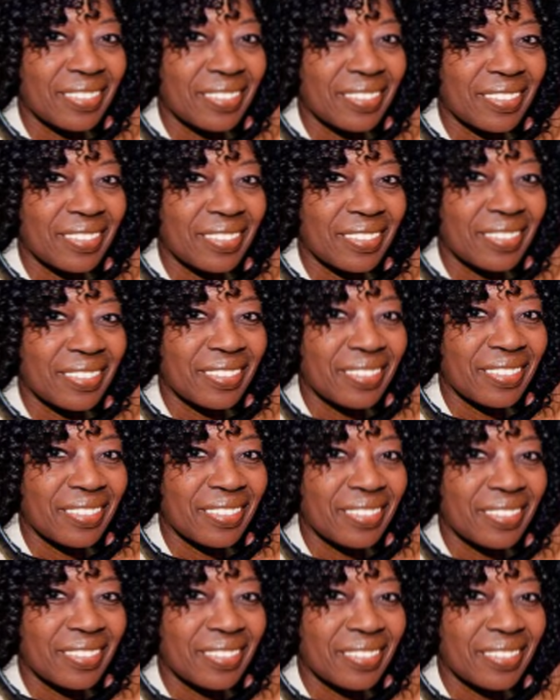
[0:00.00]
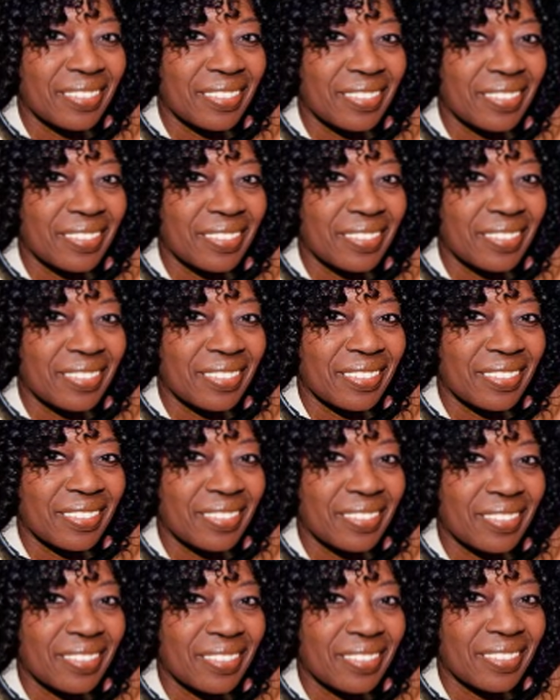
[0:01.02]

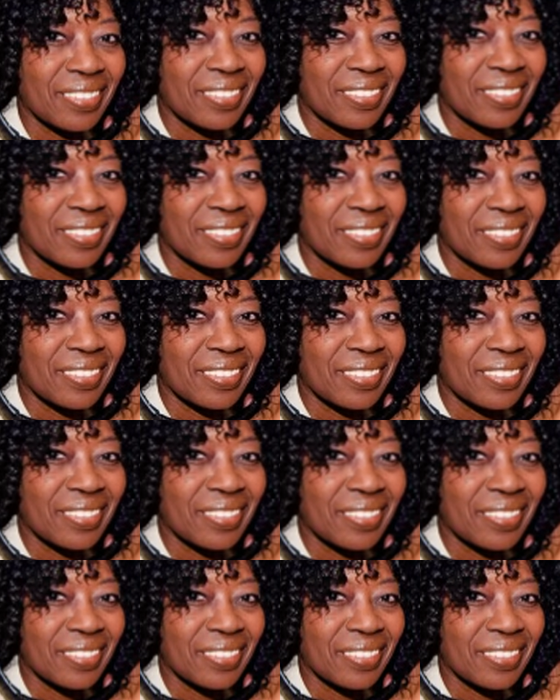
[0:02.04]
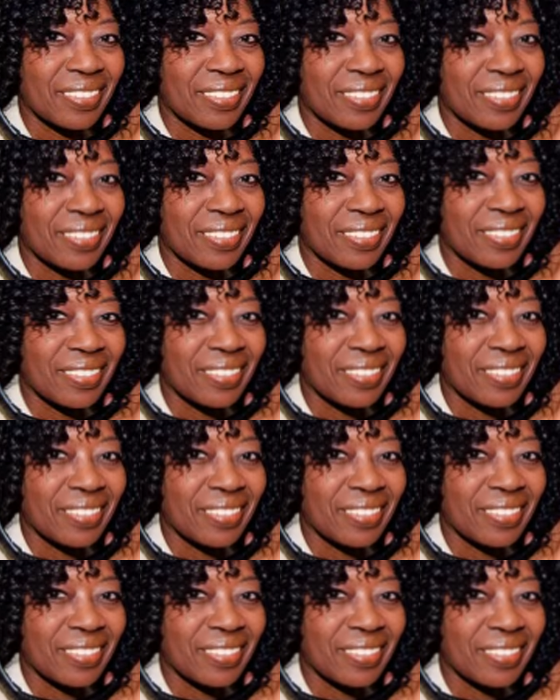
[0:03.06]

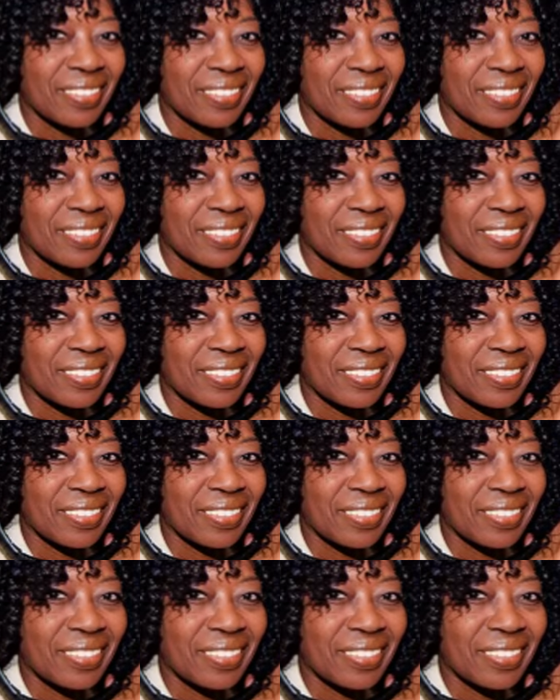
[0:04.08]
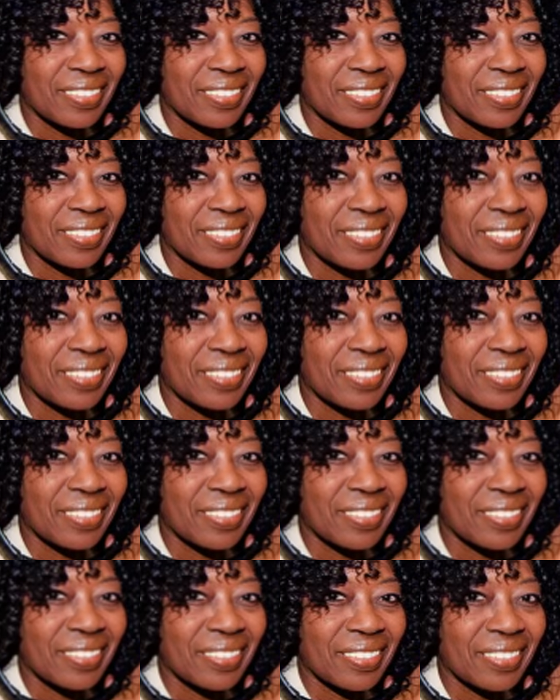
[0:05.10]

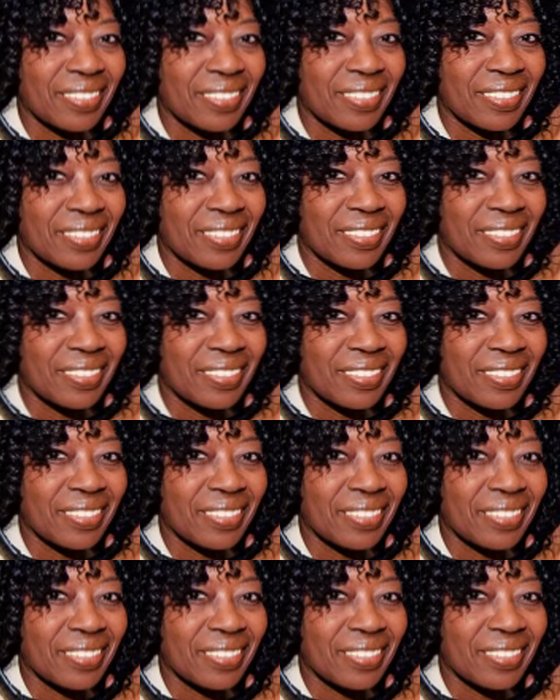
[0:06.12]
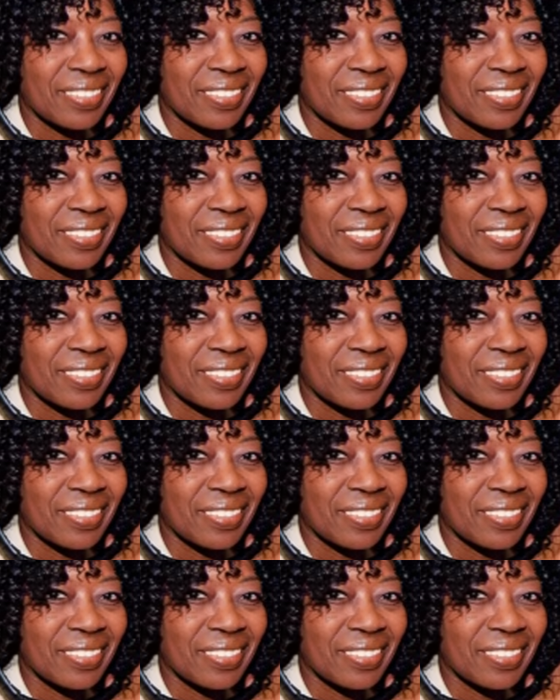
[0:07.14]
The person shown says nothing.